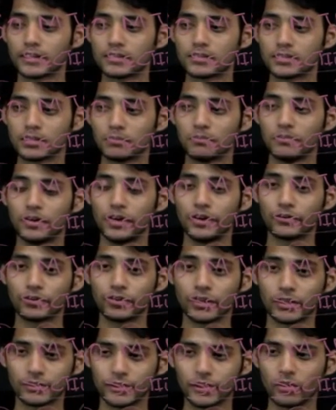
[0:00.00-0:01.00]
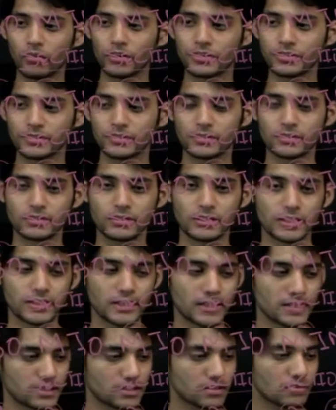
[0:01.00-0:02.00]
some introductory questions such
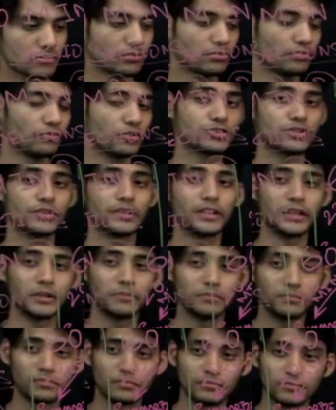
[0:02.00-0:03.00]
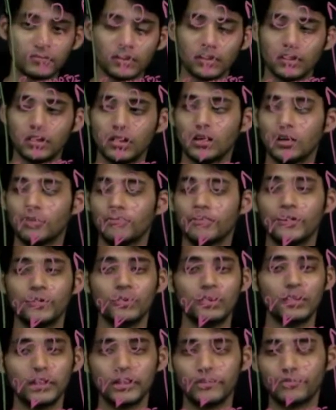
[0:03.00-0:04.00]
as what's your name, where do
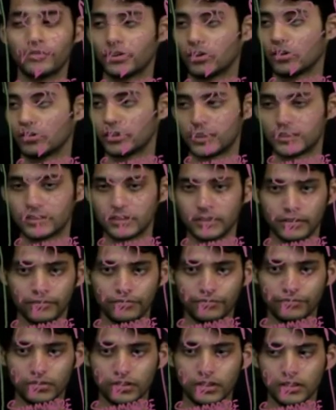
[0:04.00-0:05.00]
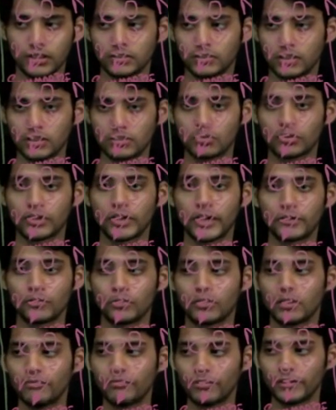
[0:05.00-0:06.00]
you live, and all that stuff, just to get you
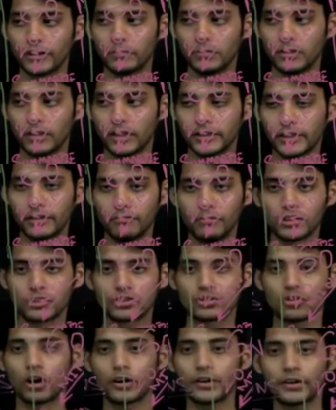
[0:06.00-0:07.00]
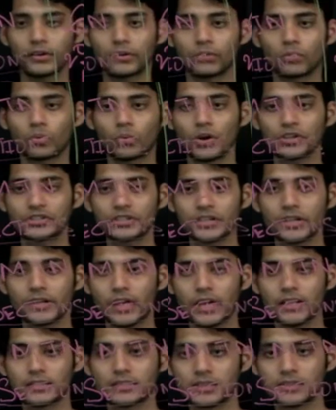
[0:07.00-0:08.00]
comfortable, and there will be a short question and
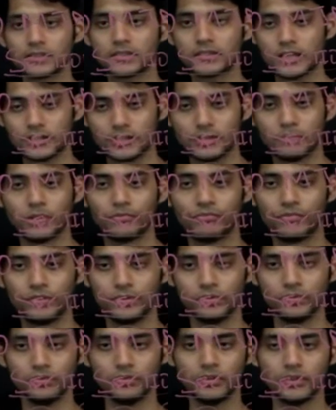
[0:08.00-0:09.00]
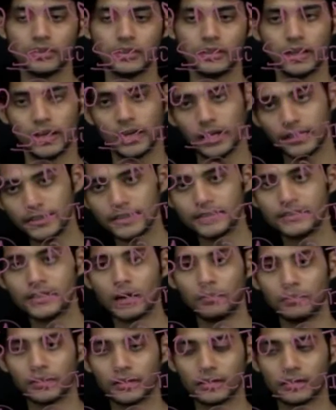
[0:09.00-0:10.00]
answer session between you and the
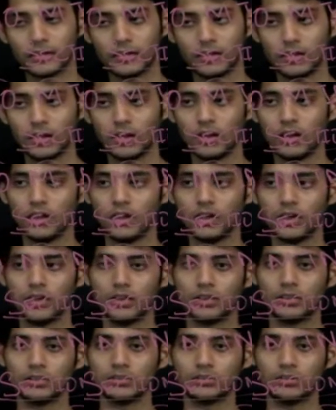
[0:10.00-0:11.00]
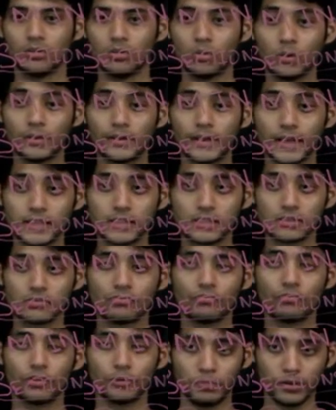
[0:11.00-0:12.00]
examiner. The whole test
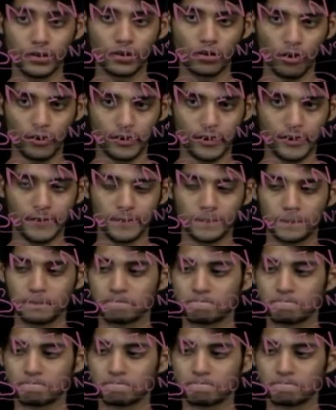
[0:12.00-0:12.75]
would be recorded.